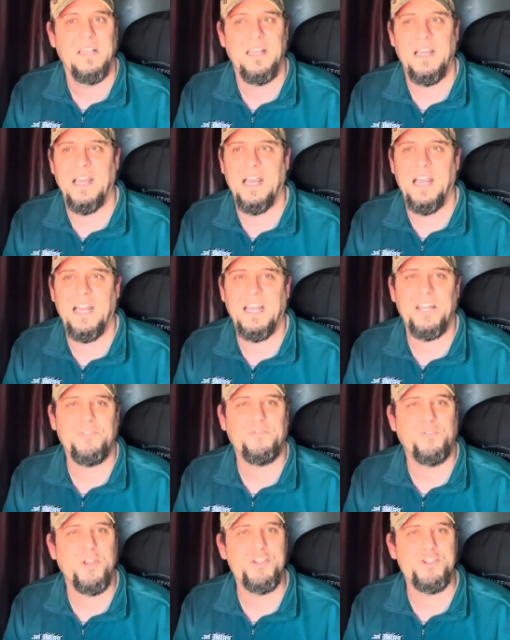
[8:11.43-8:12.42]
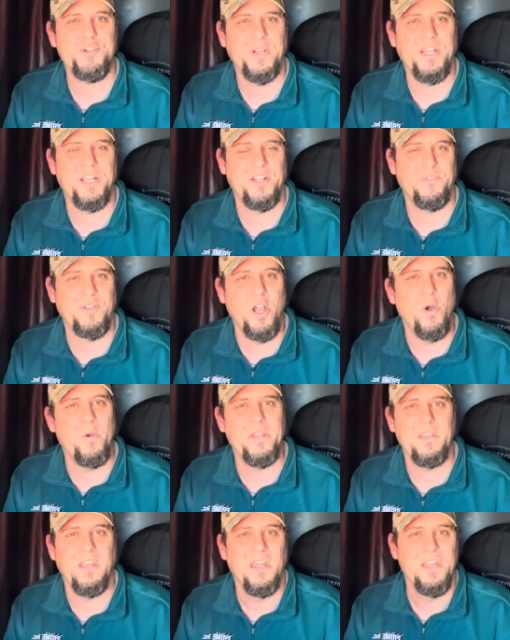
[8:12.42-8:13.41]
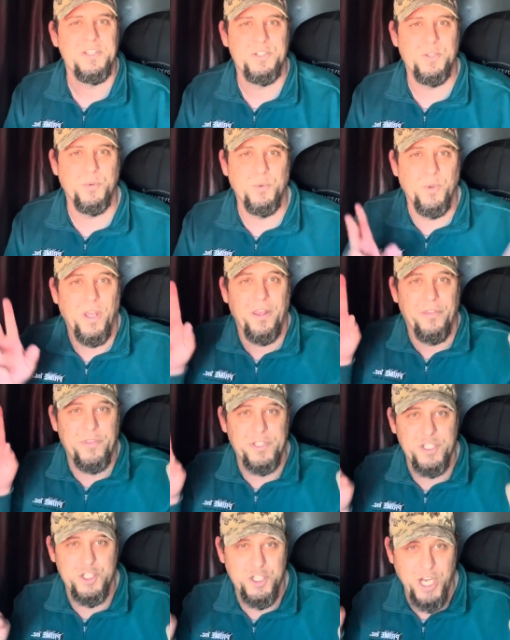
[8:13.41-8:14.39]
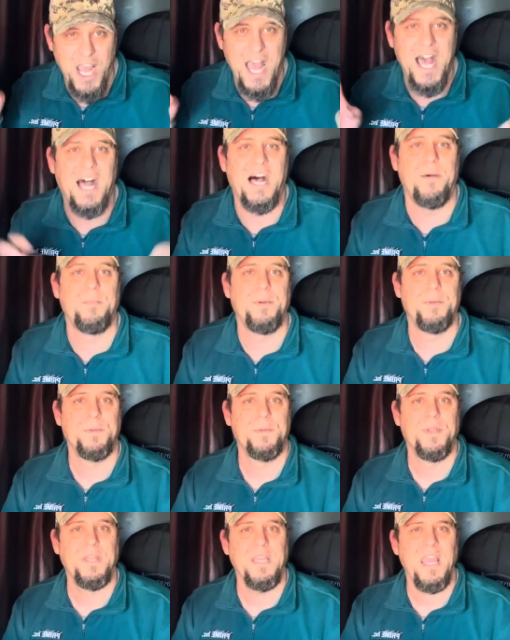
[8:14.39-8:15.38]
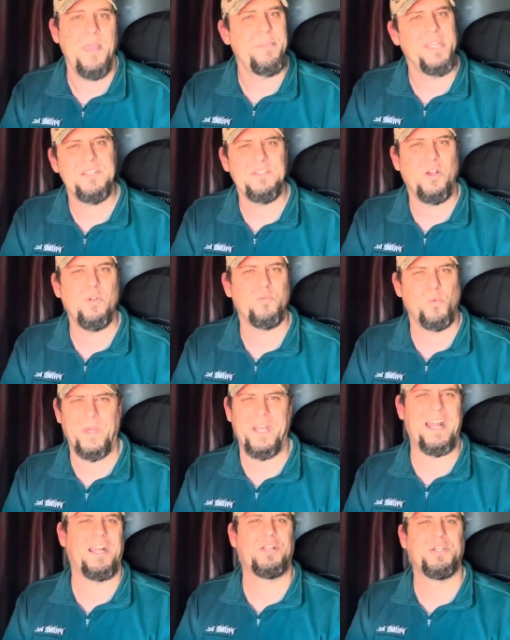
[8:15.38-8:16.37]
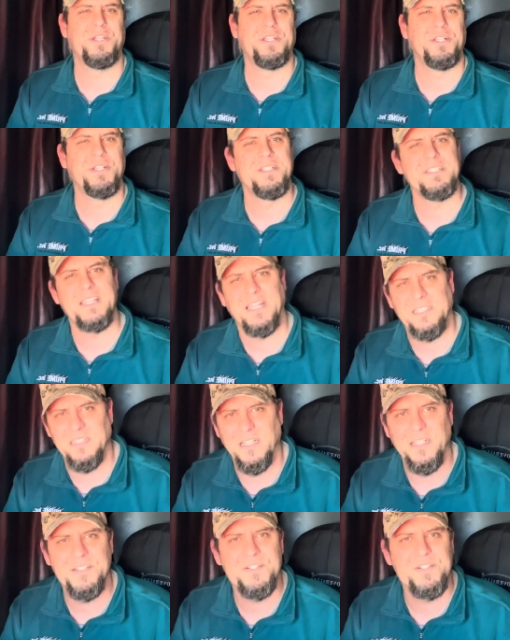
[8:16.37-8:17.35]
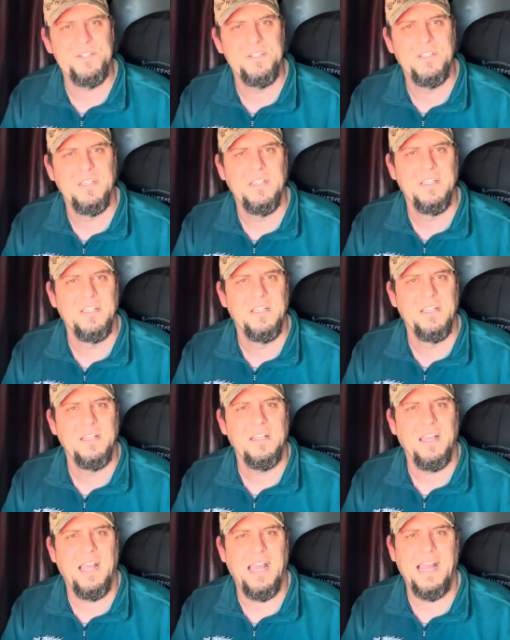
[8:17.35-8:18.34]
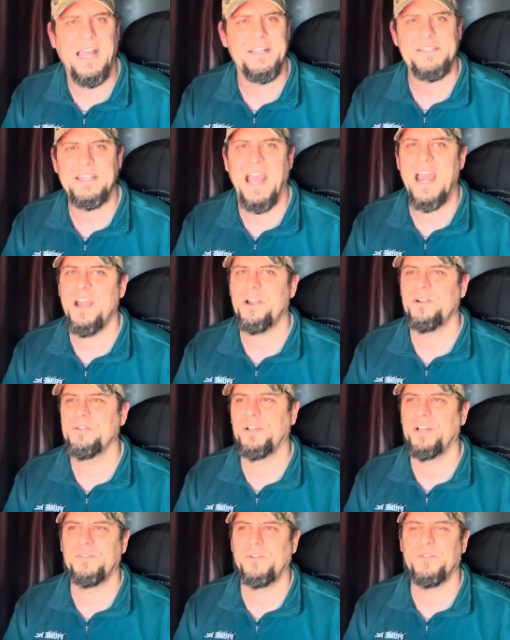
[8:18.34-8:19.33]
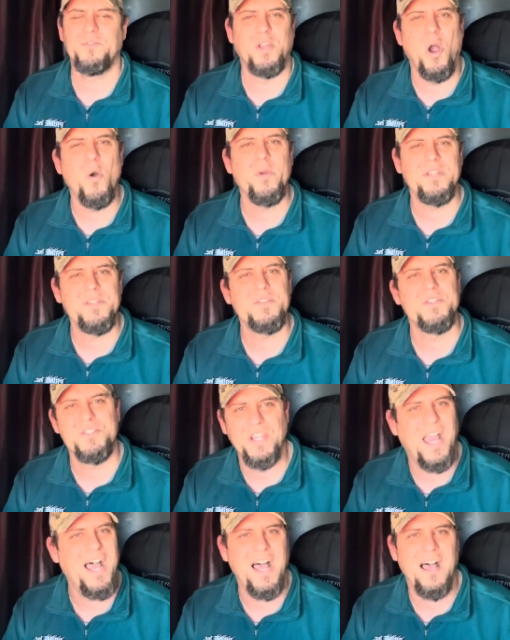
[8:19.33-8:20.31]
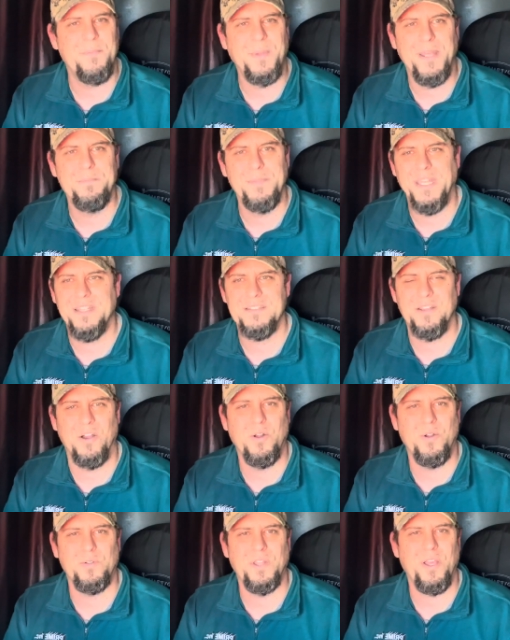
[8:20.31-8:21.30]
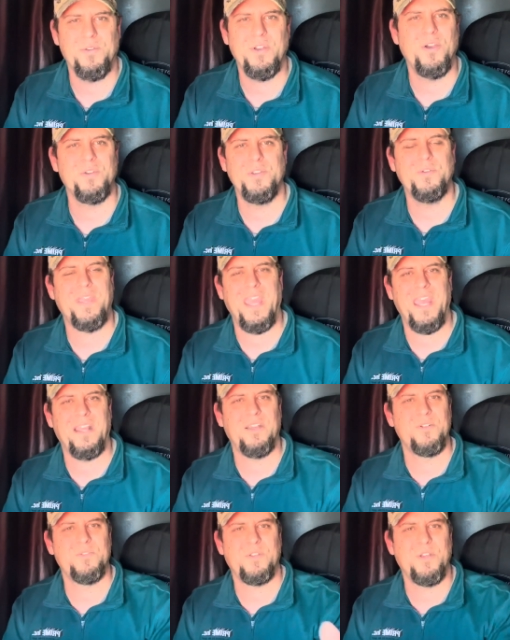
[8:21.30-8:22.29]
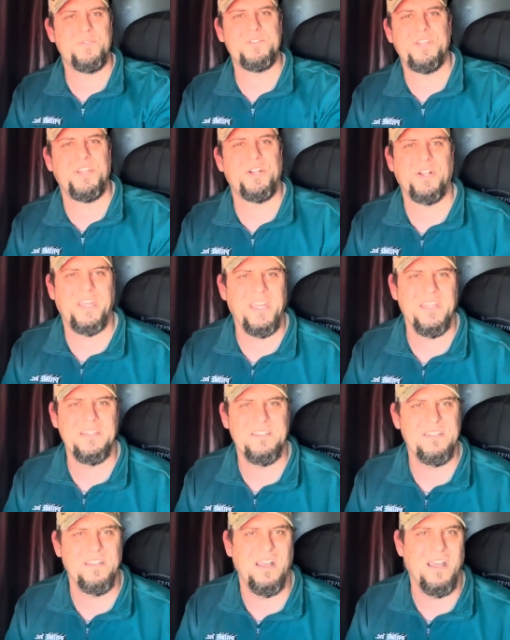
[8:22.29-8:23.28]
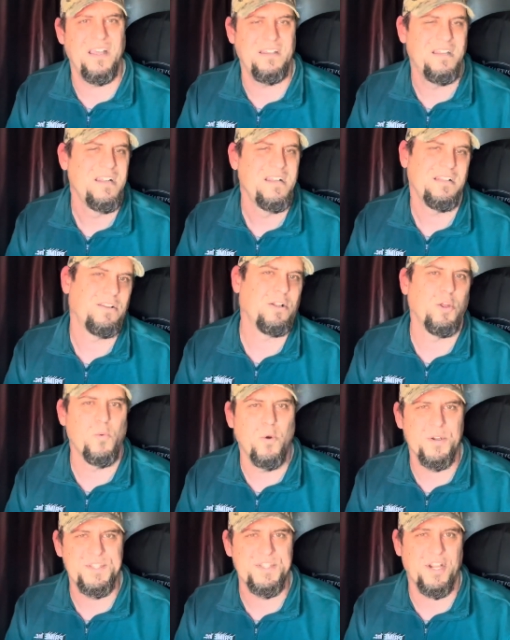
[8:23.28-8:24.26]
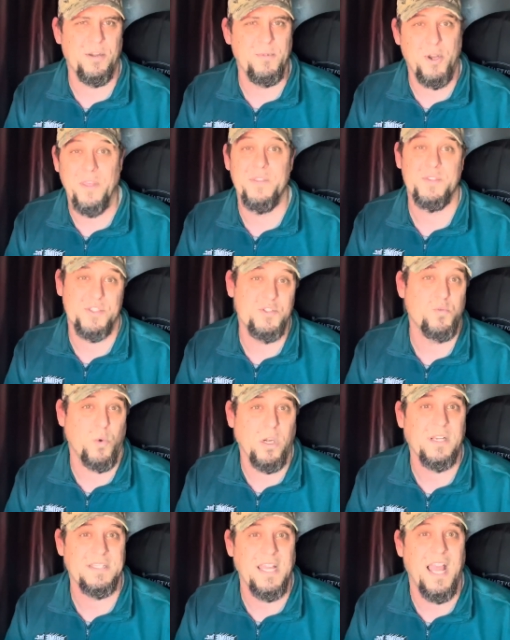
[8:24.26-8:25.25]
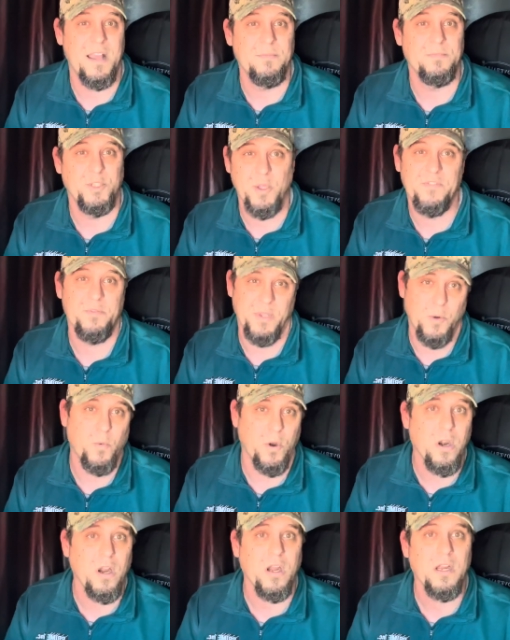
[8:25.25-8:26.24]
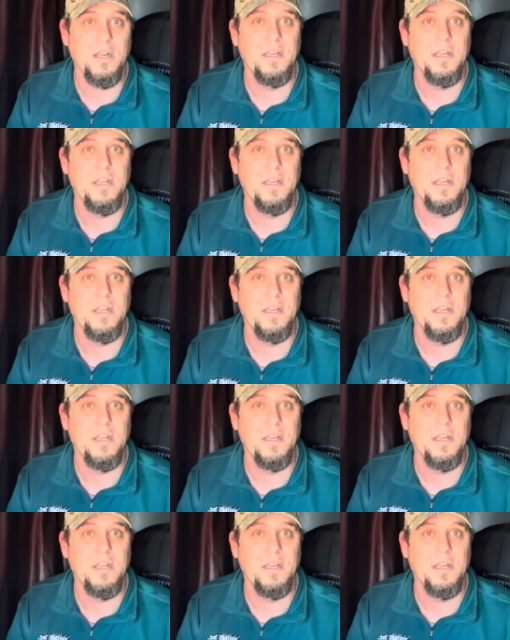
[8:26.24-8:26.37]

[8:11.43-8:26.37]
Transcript: I got frustrated of going to the job and being told when I could and couldn't take lunch. I got tired of, of, going to the job and being told, "Oh no, you can't go go see your kids' uh, little award ceremony. This is work time. You have to be at work."